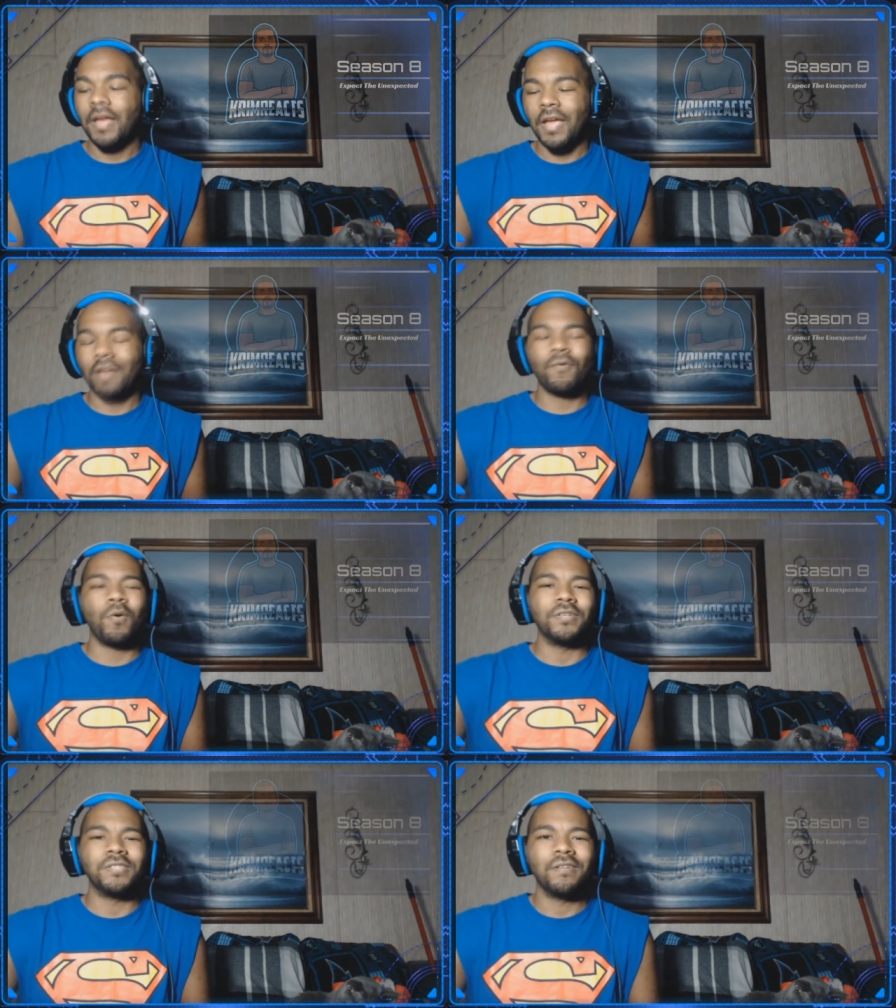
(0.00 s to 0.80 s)
And of
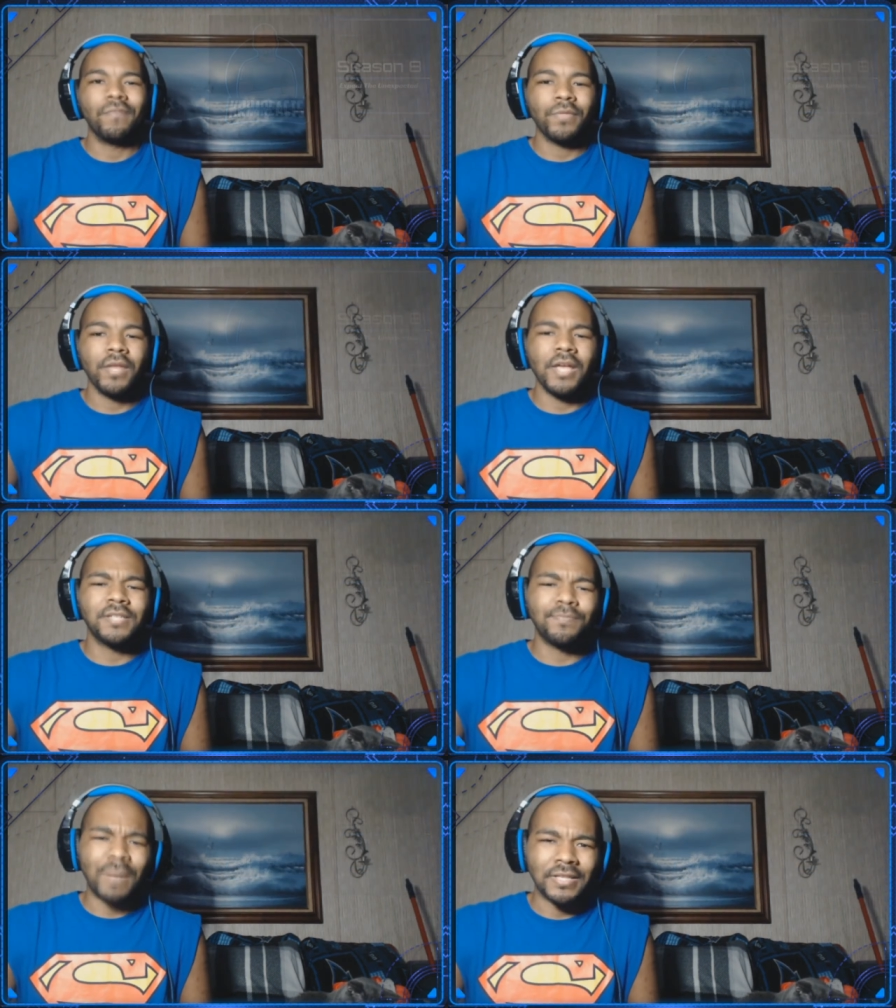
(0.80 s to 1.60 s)
course,
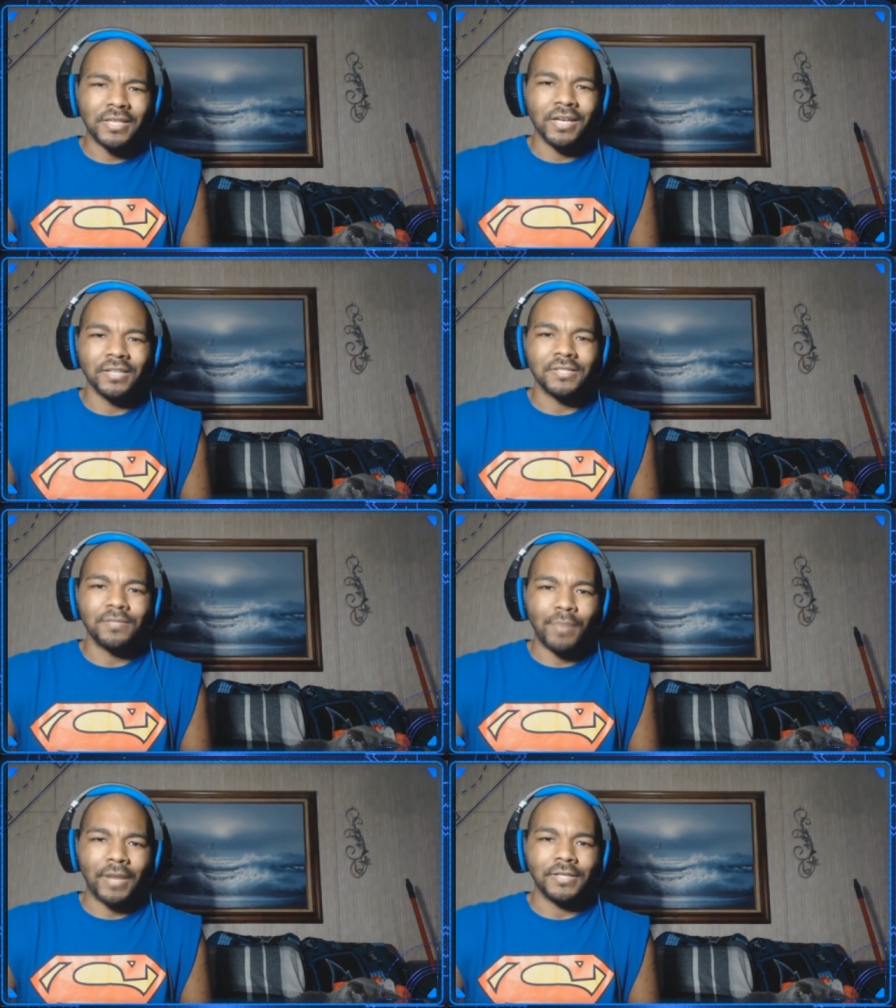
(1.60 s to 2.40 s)
expect the
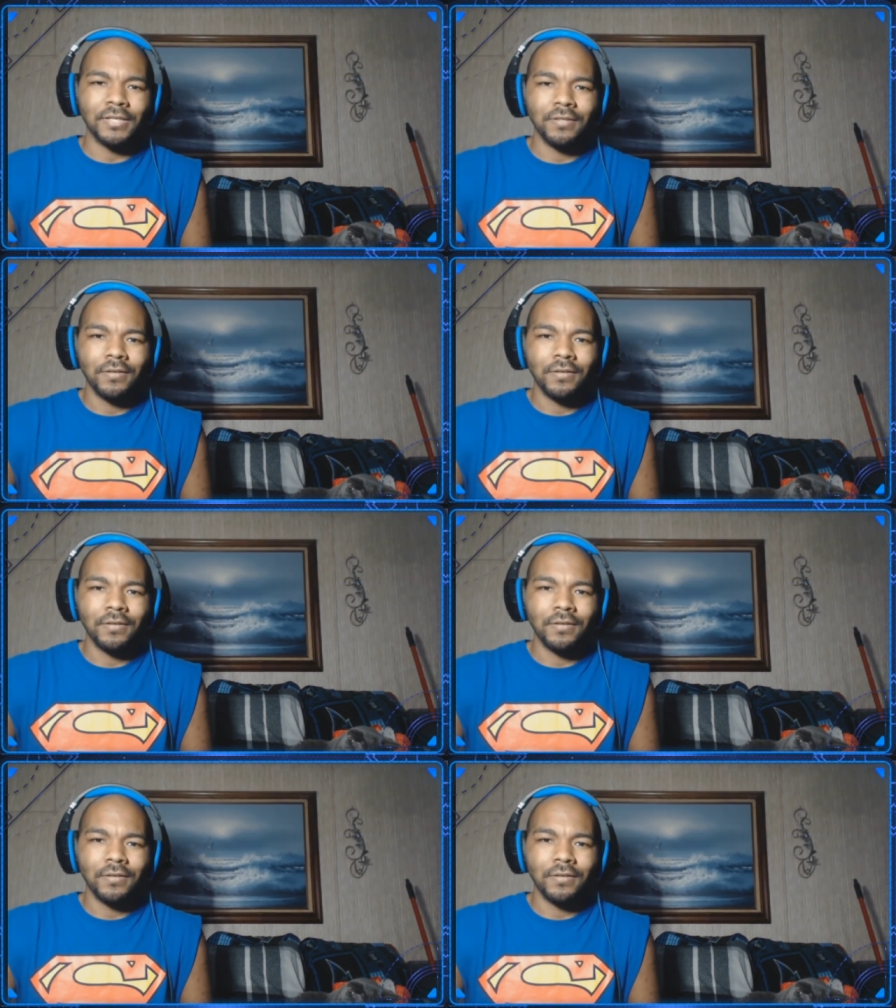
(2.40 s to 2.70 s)
unexpected.